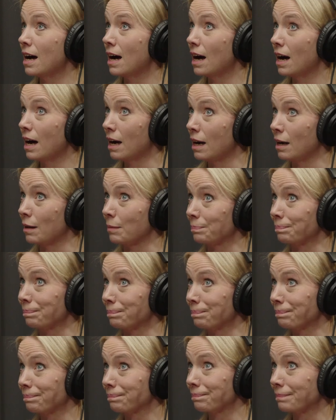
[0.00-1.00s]
Trying
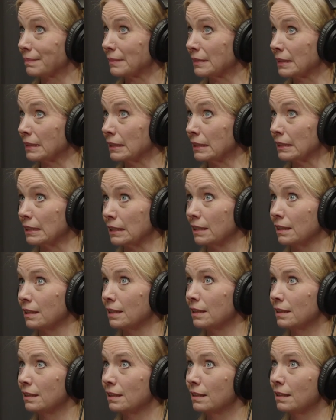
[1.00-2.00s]

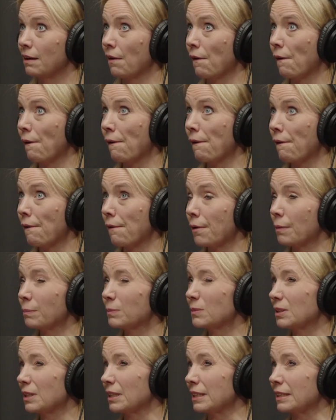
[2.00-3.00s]

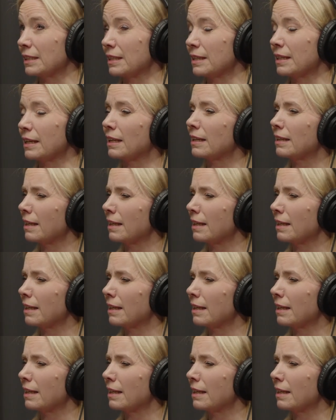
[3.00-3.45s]
to think.